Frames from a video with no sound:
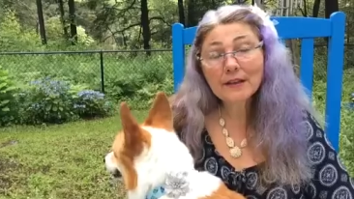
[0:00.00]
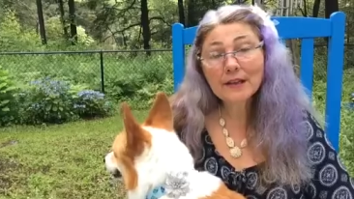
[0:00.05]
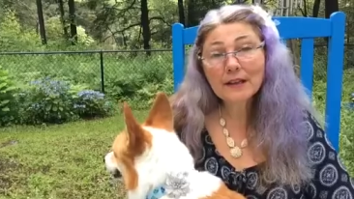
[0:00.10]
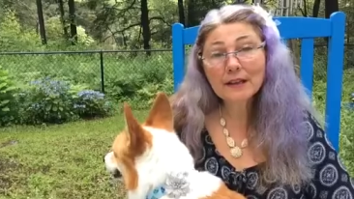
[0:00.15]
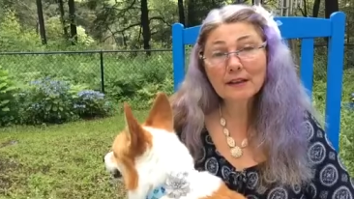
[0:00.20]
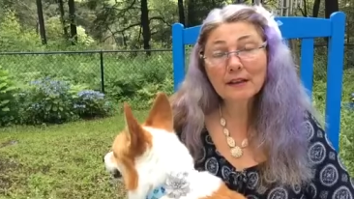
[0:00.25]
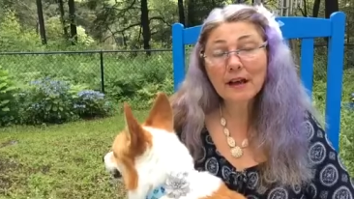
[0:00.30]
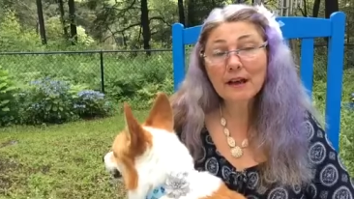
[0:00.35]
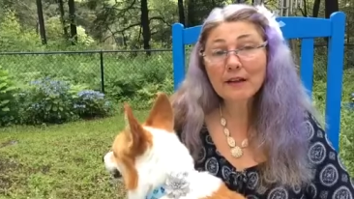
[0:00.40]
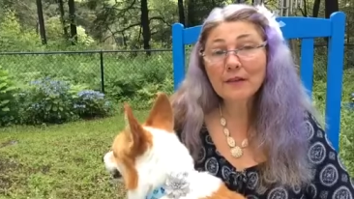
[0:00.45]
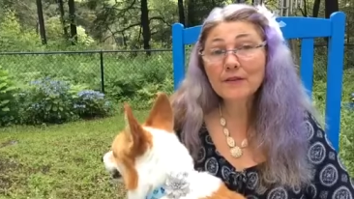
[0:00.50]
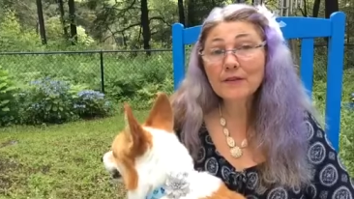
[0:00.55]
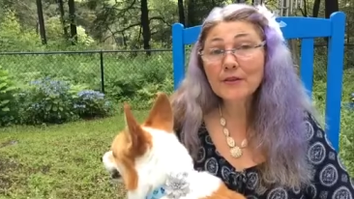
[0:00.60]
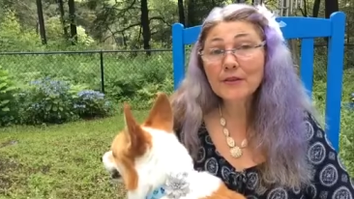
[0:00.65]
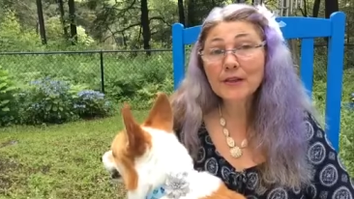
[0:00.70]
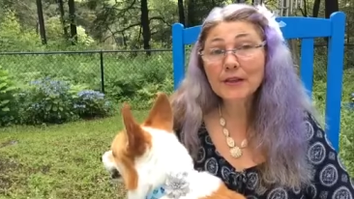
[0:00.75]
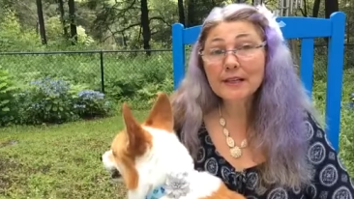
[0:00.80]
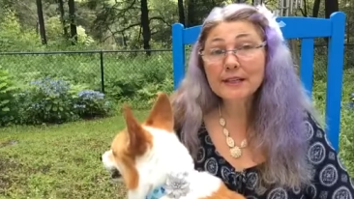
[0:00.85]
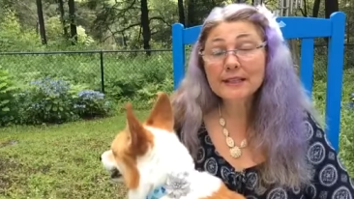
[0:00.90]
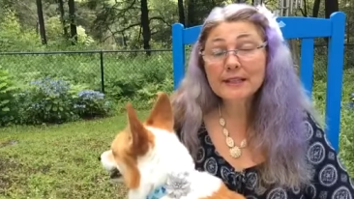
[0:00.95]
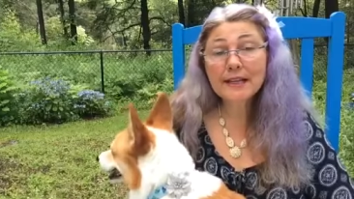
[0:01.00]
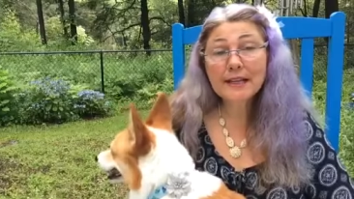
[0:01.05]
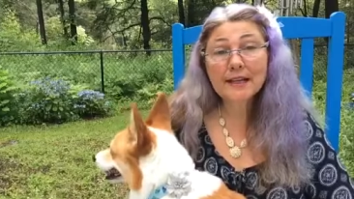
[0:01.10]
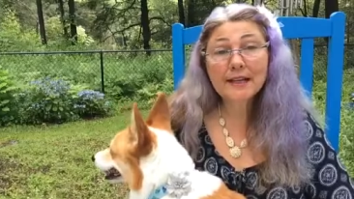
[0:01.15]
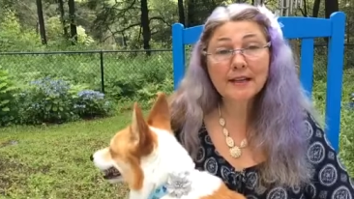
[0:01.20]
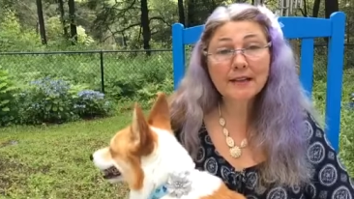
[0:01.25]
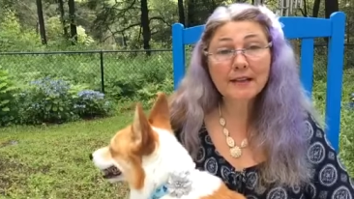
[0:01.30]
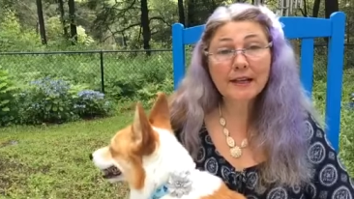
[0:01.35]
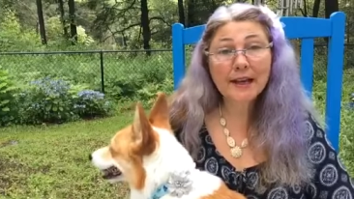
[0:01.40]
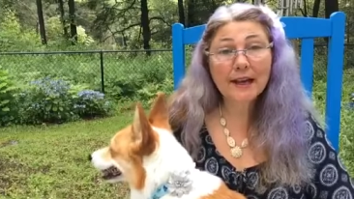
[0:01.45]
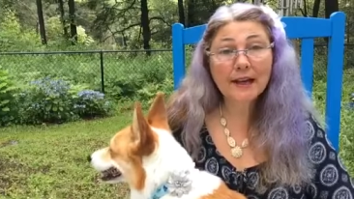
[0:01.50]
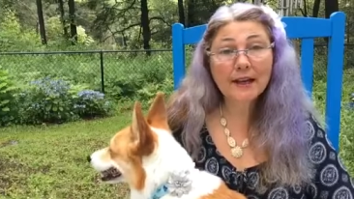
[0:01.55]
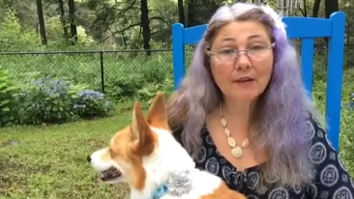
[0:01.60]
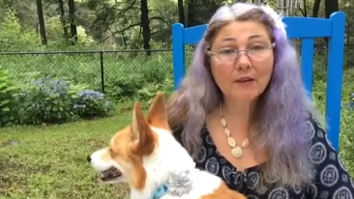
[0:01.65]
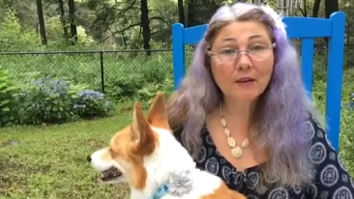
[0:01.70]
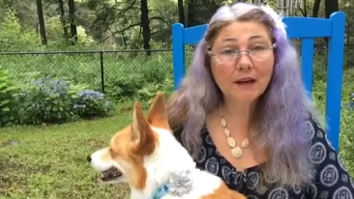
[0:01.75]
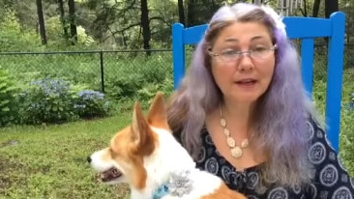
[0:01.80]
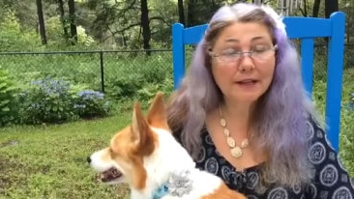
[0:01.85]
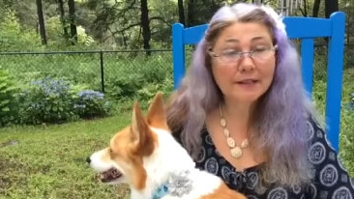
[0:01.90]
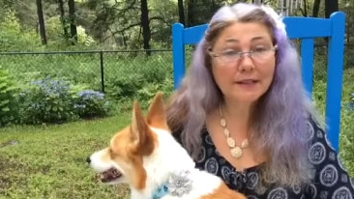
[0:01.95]
in a lot of New York State and the
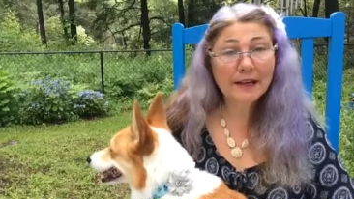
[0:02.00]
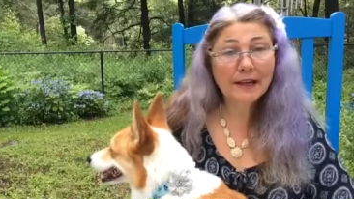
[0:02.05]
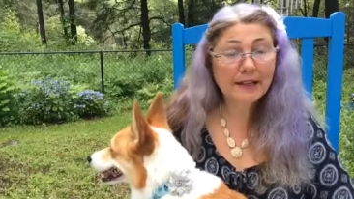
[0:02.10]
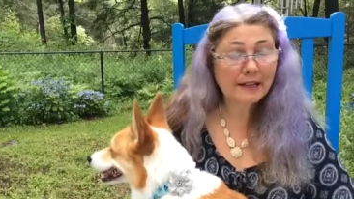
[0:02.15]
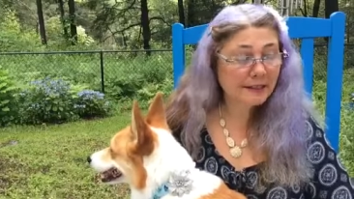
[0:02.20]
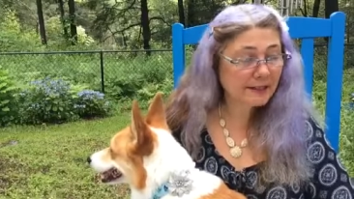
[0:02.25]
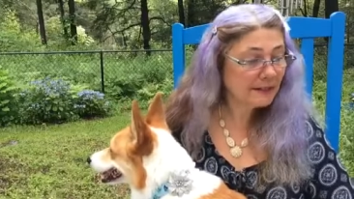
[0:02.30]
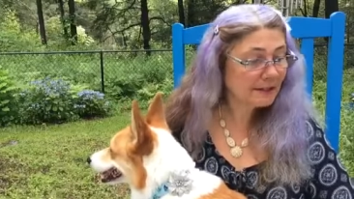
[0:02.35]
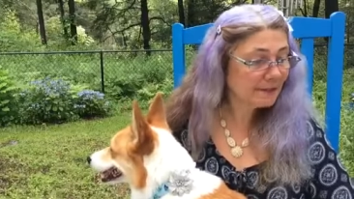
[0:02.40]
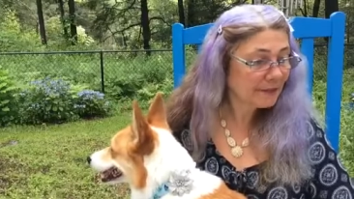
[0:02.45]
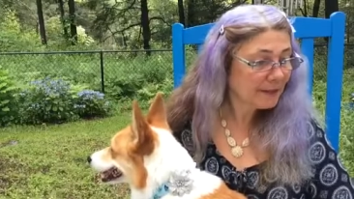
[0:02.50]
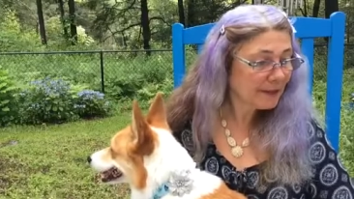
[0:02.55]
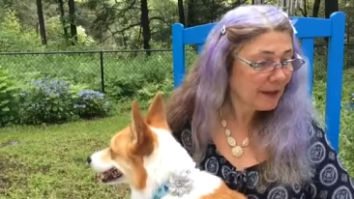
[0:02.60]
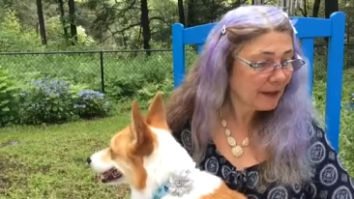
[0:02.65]
Adirondacks.